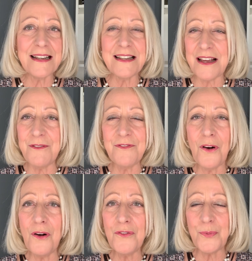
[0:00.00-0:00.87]

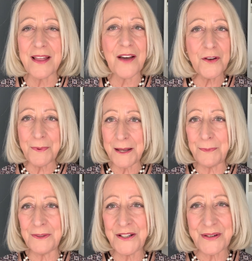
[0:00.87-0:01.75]
involved with other
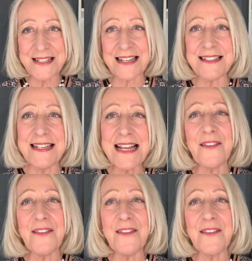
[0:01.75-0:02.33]
people in your sixties,